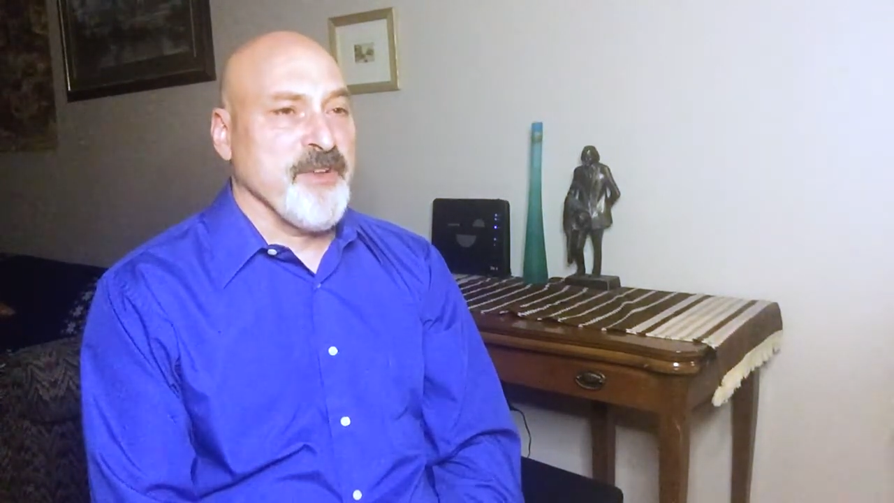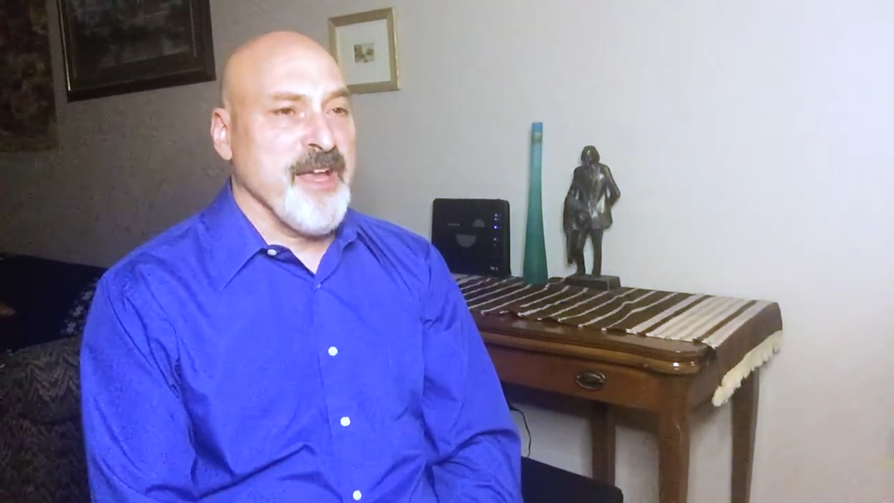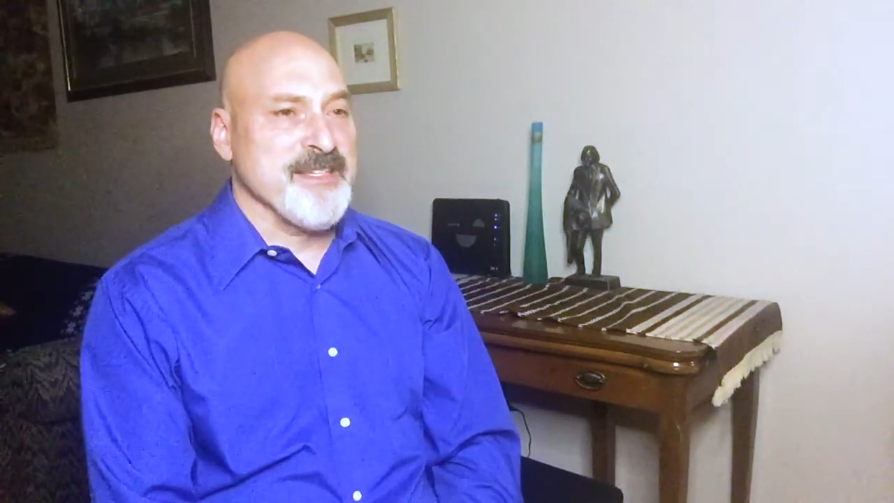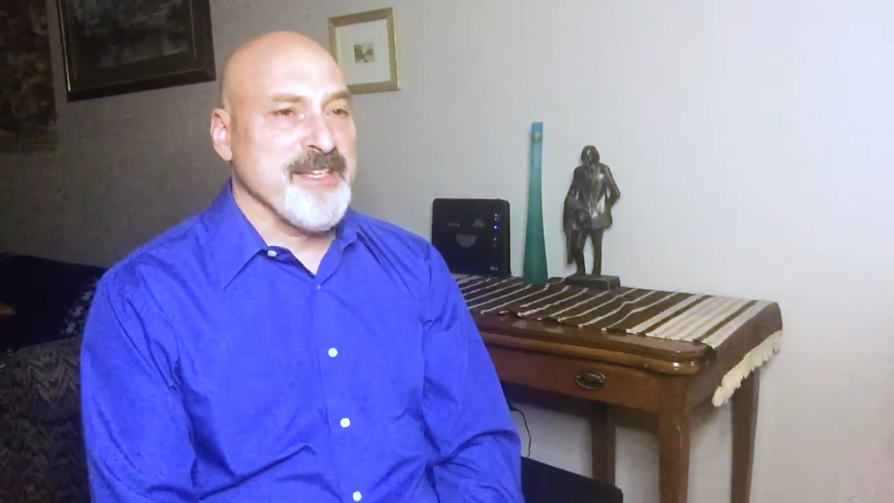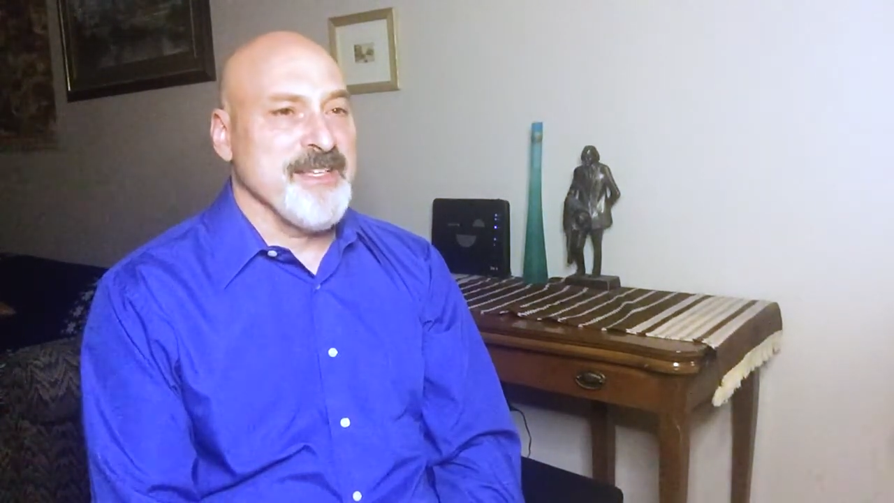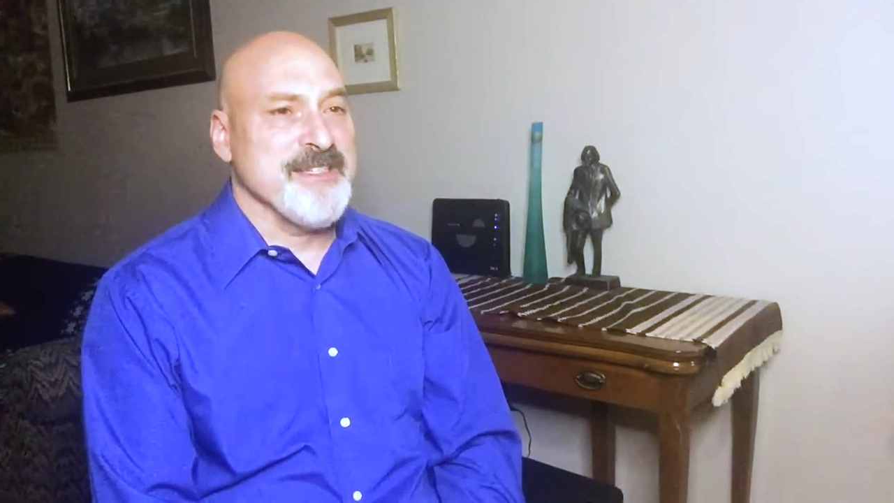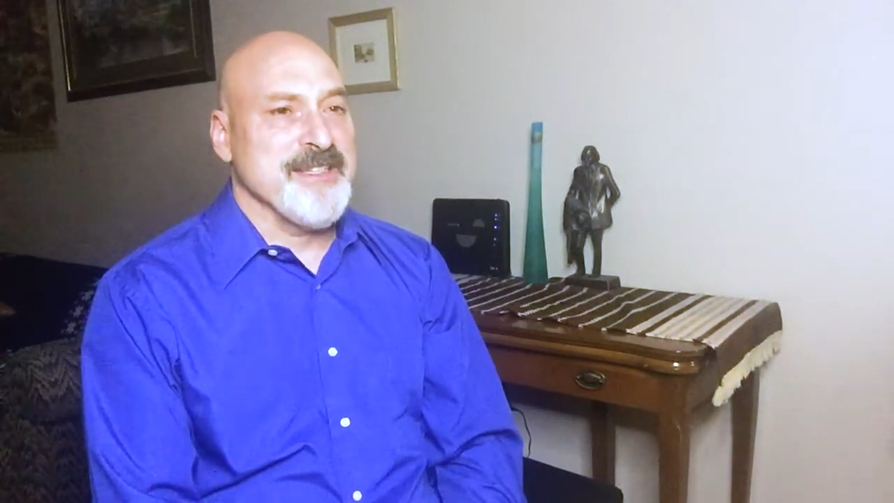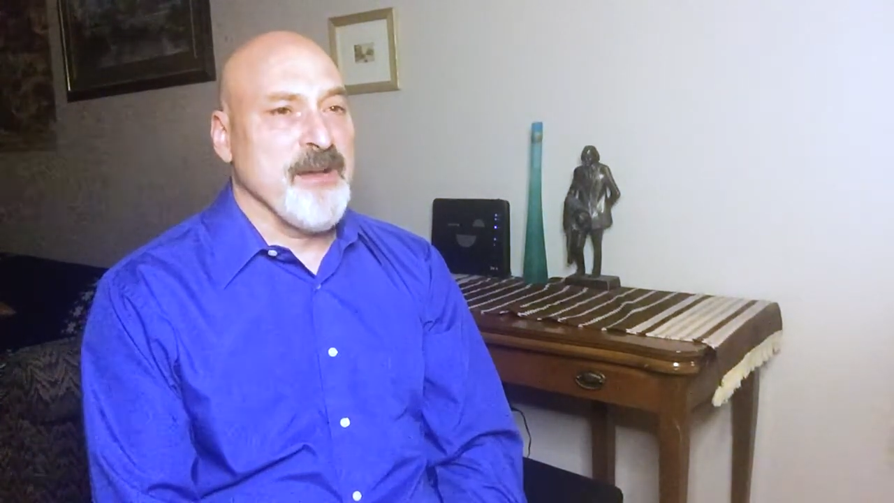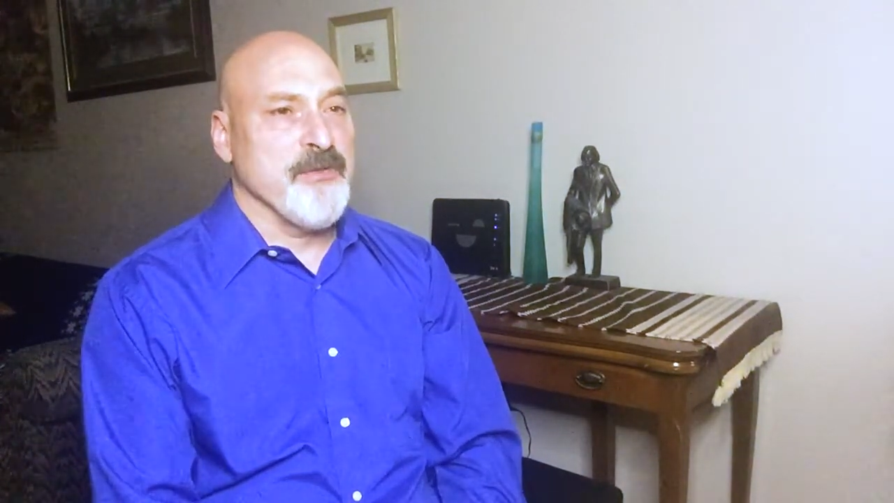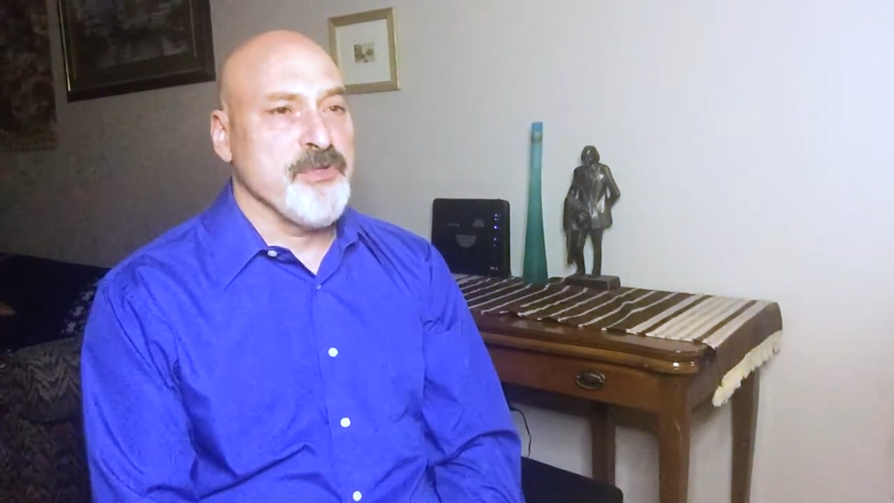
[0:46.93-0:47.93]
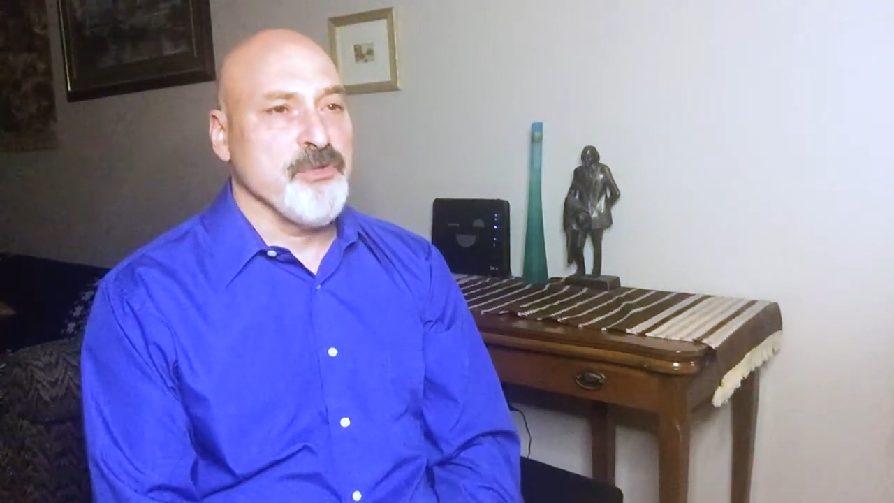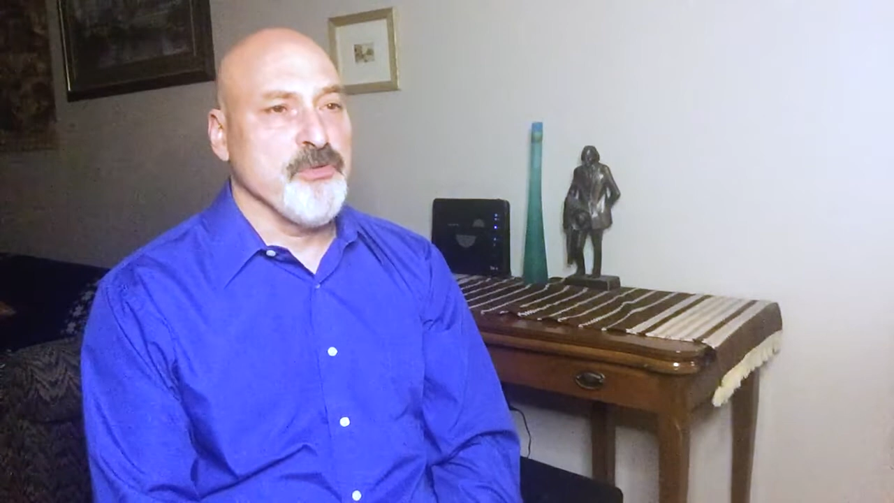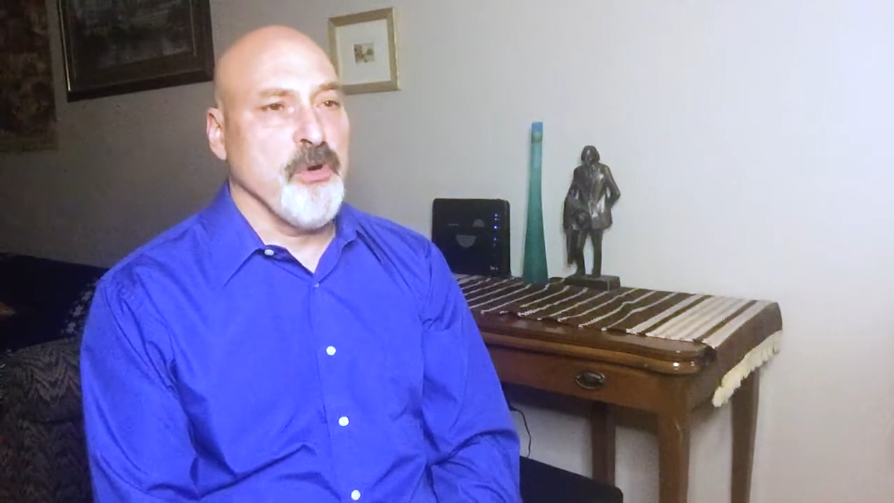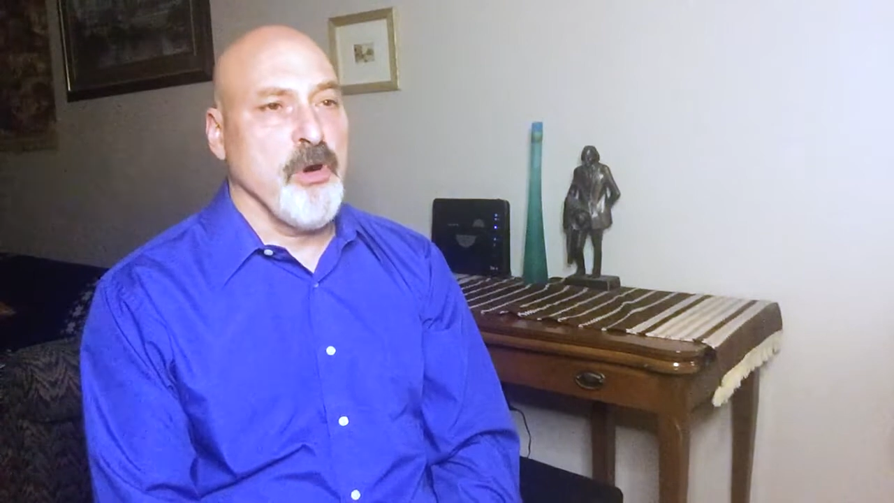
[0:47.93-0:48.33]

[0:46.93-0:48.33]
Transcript: cascades down to